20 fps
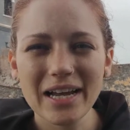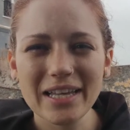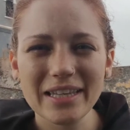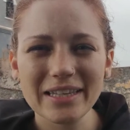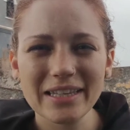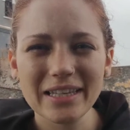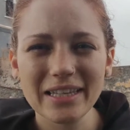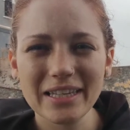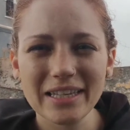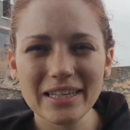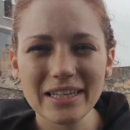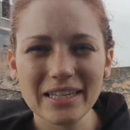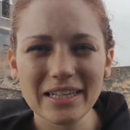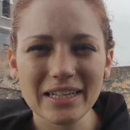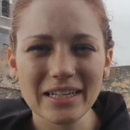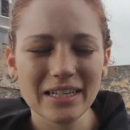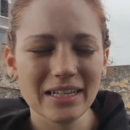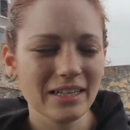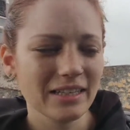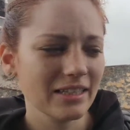and
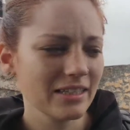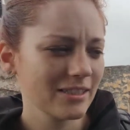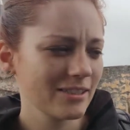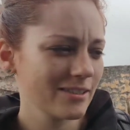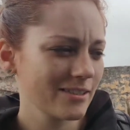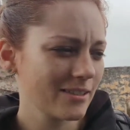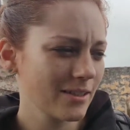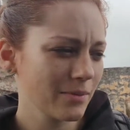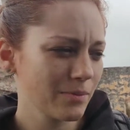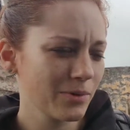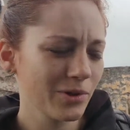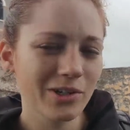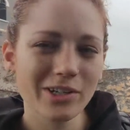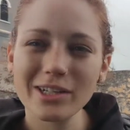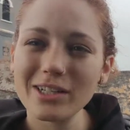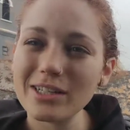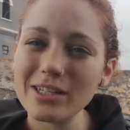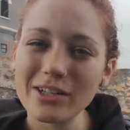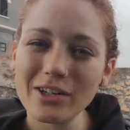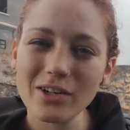then this is the
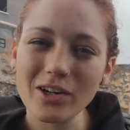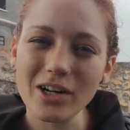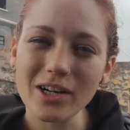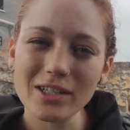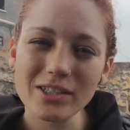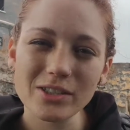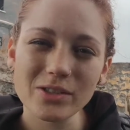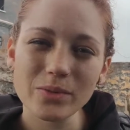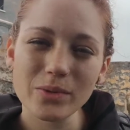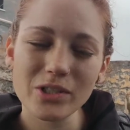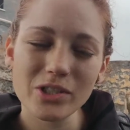Burgundy Cross,